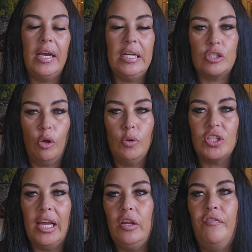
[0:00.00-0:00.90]
And it's
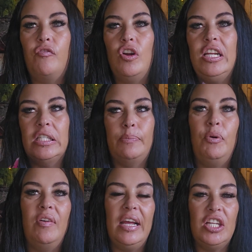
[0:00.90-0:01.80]
almost like your free
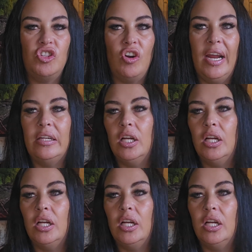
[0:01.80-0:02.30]
spirit is trying